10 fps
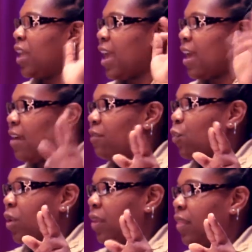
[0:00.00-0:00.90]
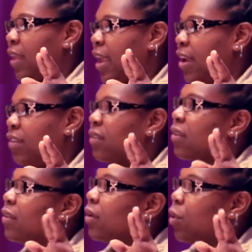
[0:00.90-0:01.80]
have one of the
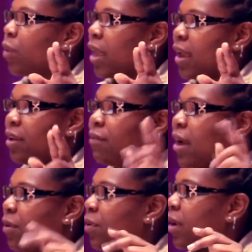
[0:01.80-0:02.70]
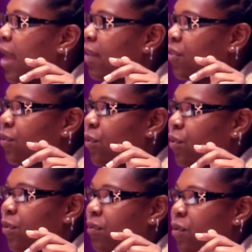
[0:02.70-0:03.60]
agencies located right on Nassau
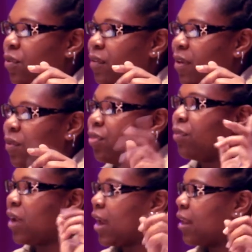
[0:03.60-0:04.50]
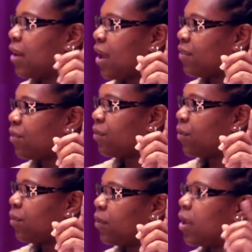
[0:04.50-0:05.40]
Road in Roosevelt, 380 Nassau
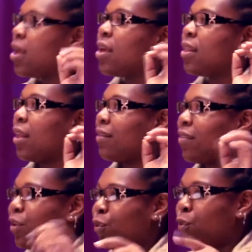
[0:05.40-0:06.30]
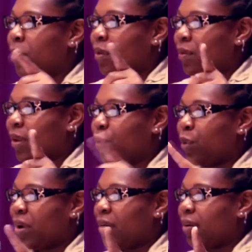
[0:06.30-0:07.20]
Road. That's the new building
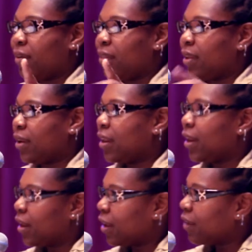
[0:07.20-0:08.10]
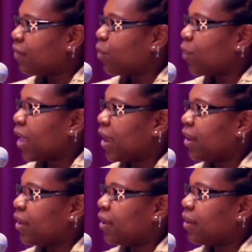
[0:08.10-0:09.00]
where the clinic is
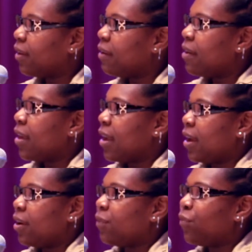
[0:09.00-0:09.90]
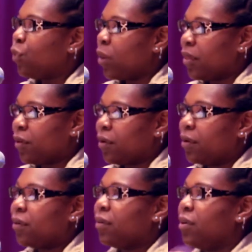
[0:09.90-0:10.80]
located and a few
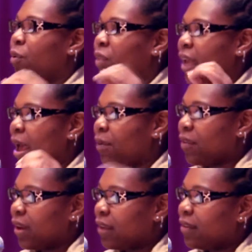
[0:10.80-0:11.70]
other, the counseling